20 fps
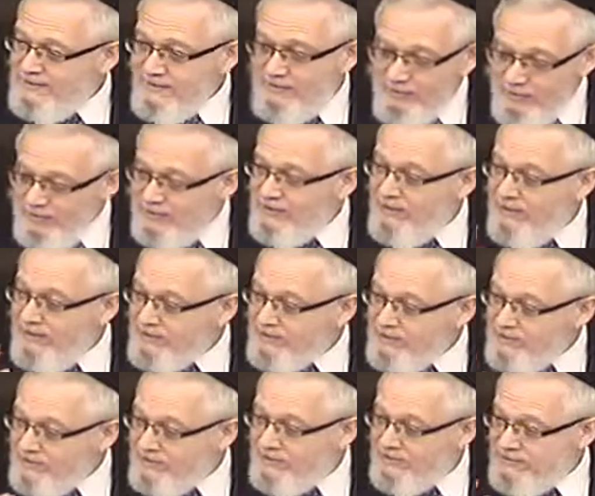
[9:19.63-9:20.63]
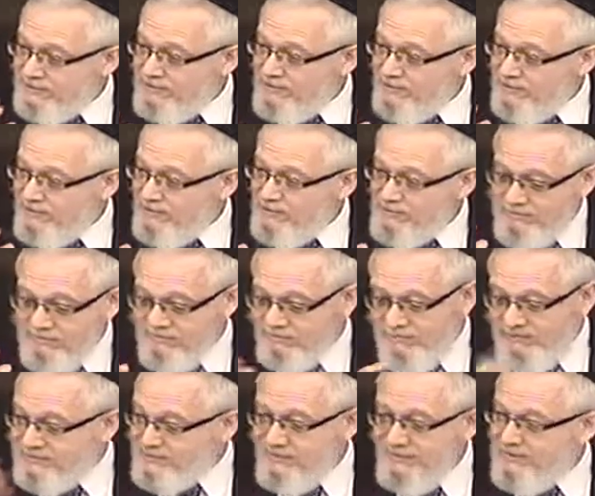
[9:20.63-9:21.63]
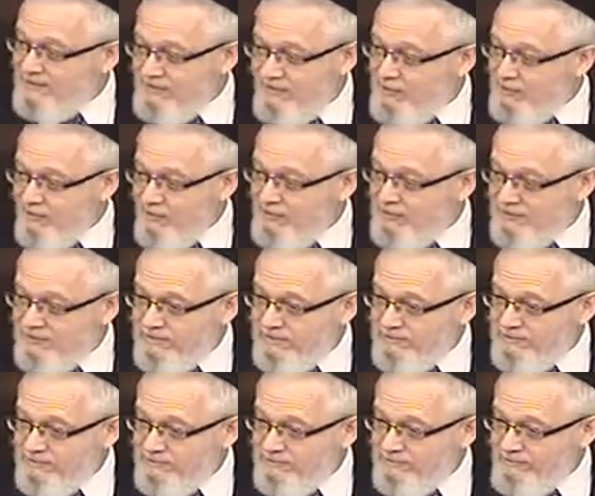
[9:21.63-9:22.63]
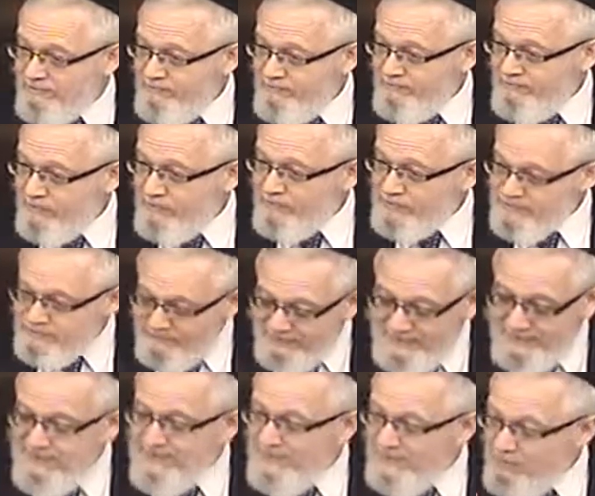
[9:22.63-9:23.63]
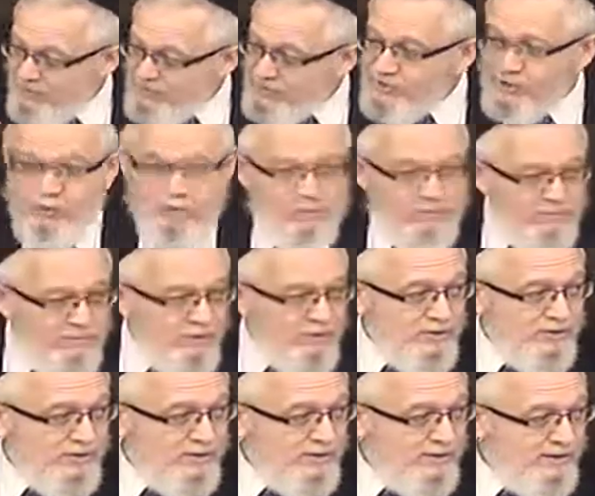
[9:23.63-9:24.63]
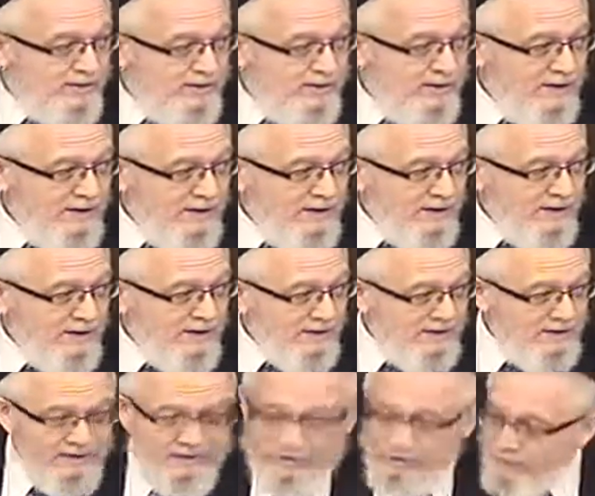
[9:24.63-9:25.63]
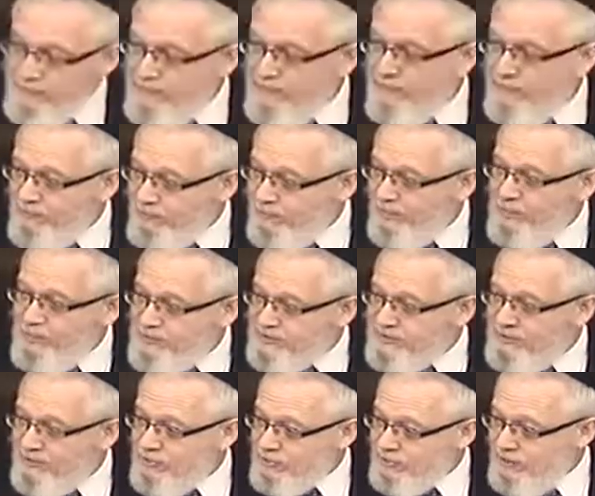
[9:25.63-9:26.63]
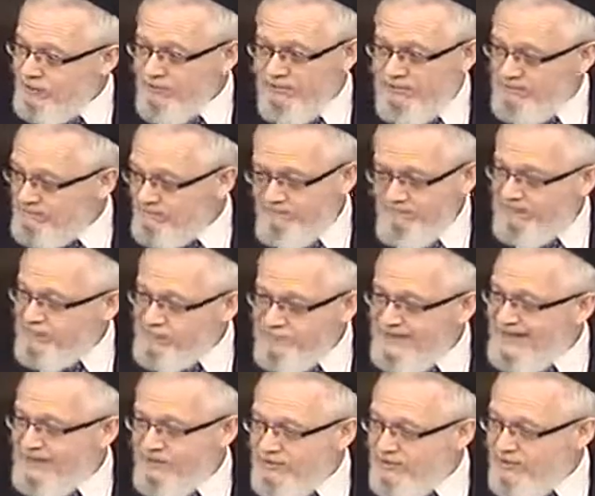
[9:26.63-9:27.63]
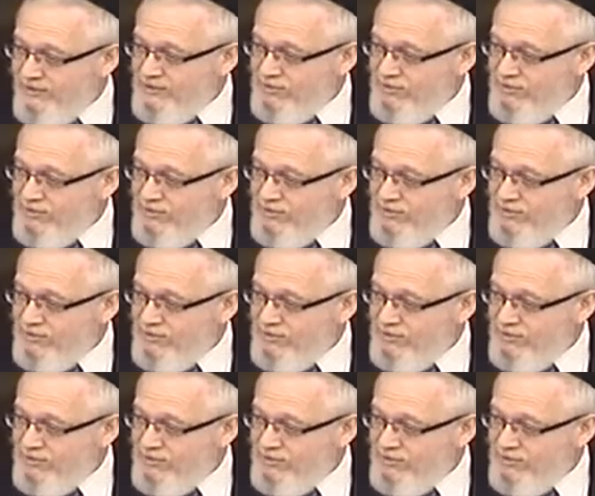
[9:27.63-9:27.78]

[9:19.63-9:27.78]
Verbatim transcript: realizes, you know, he's in a different world. Because he was so immersed in the learning before he would say a shir, he was out of touch.